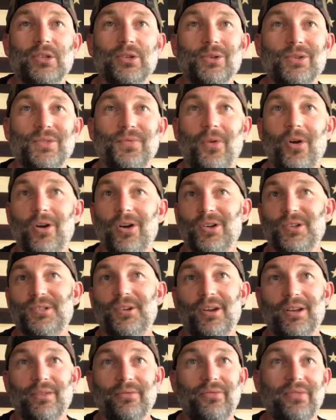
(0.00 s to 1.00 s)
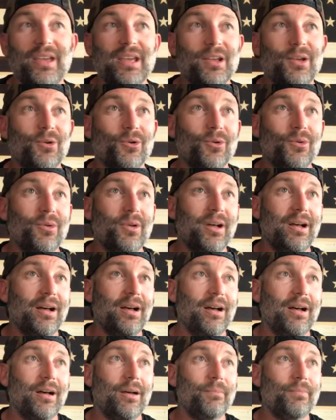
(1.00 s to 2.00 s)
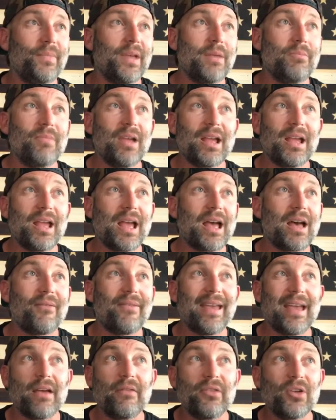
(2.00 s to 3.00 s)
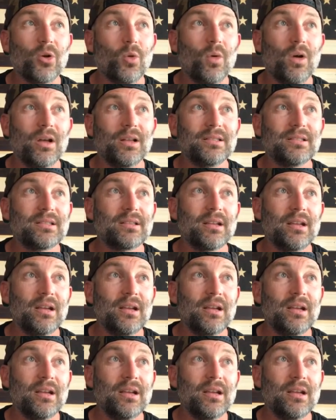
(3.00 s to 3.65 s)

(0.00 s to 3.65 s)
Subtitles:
to as far as on a vehicle. They may have heavier ones.